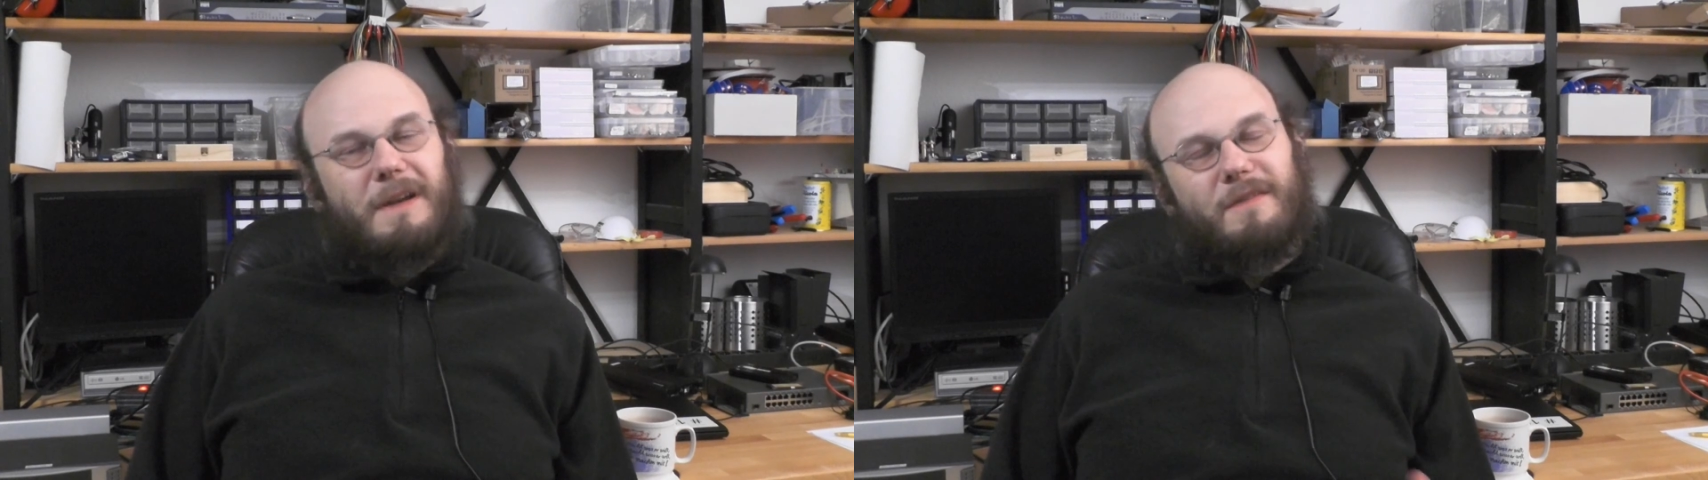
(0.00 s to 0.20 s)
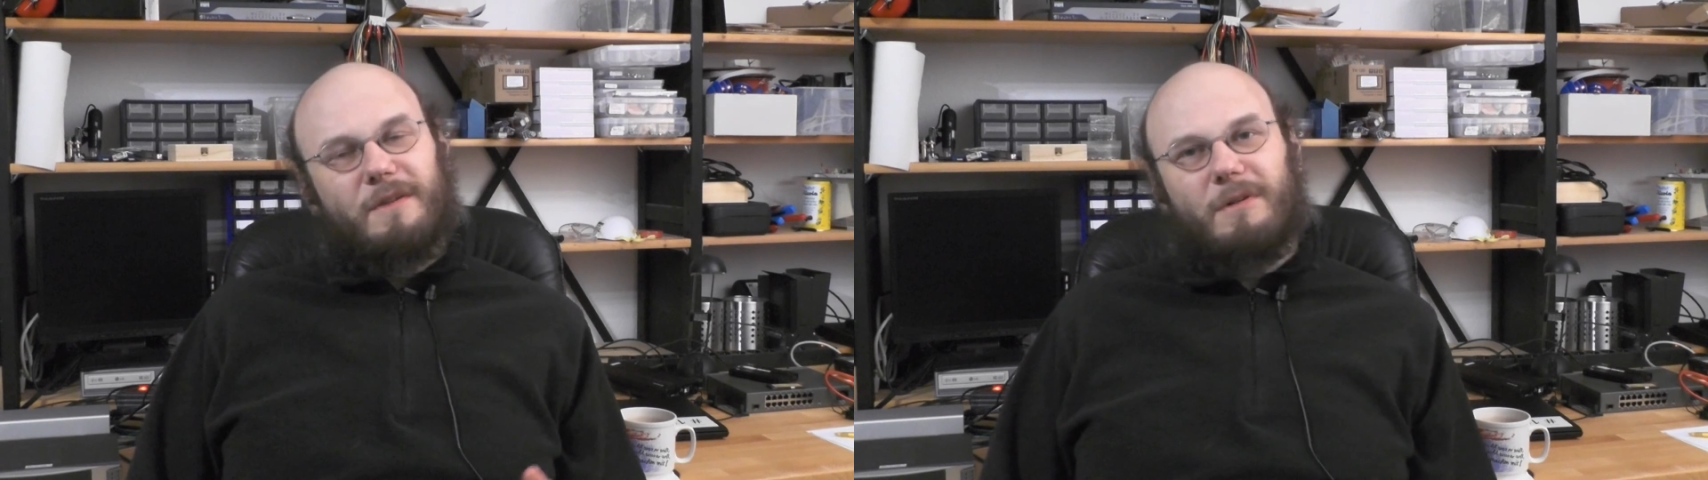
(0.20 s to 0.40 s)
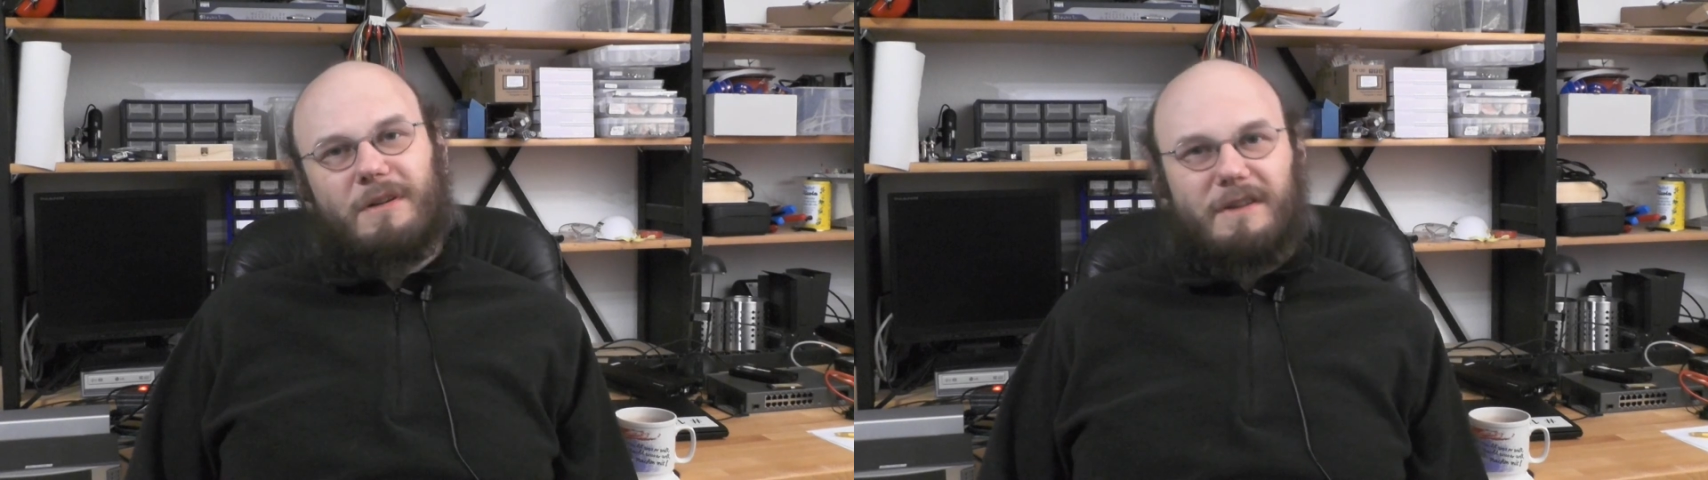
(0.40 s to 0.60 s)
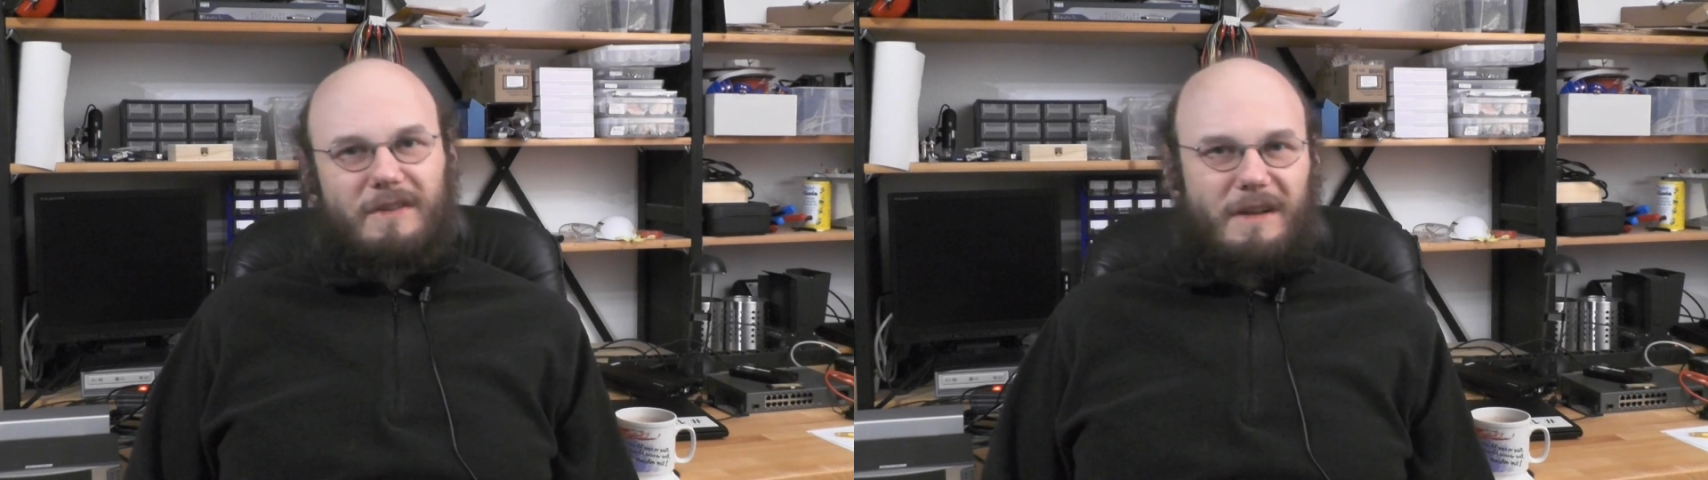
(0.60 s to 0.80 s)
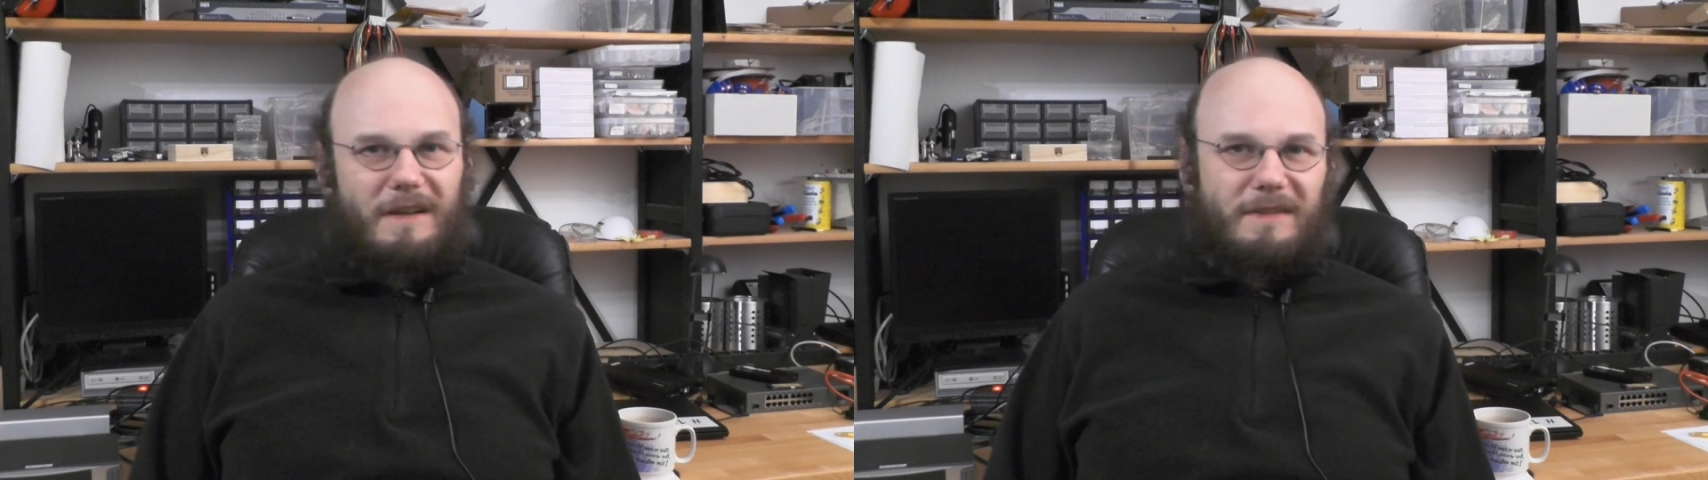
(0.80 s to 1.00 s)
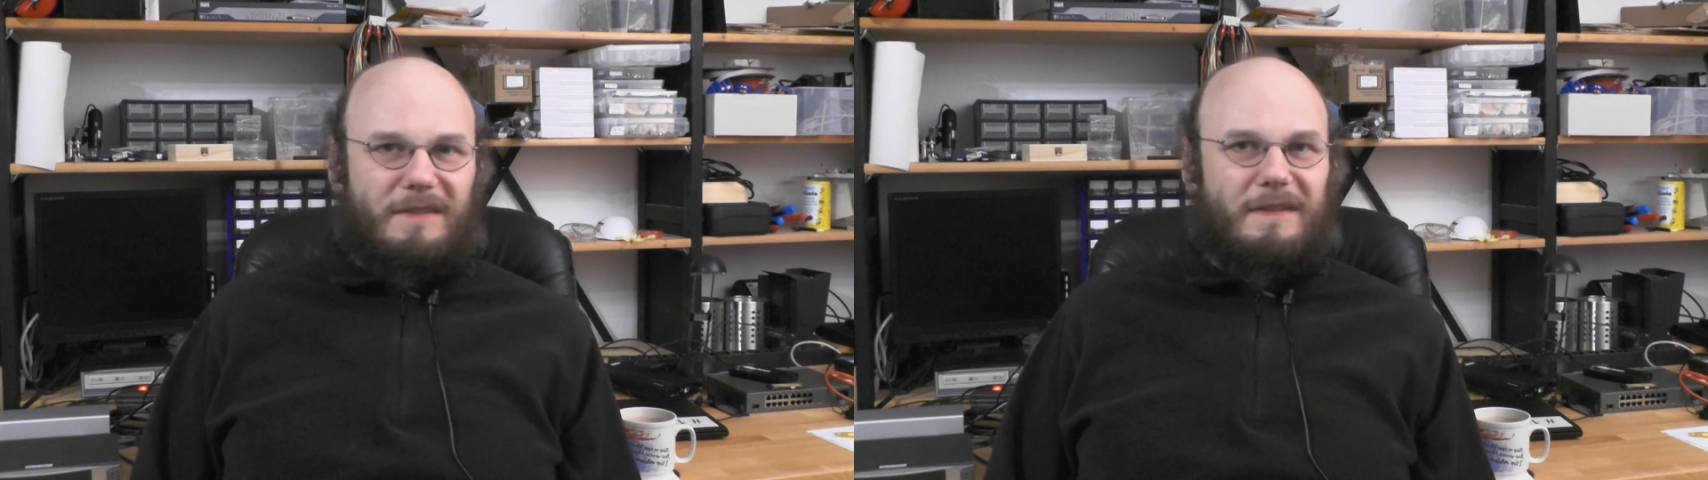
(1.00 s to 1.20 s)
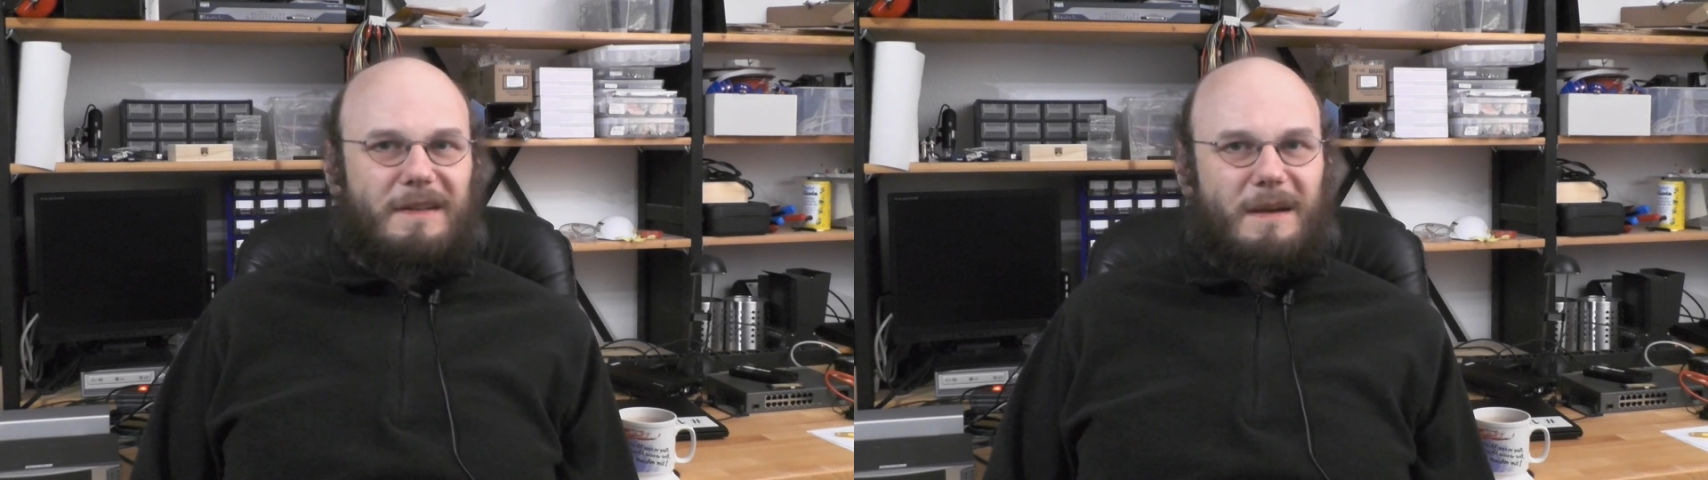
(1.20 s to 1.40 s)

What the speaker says: If you want to discuss,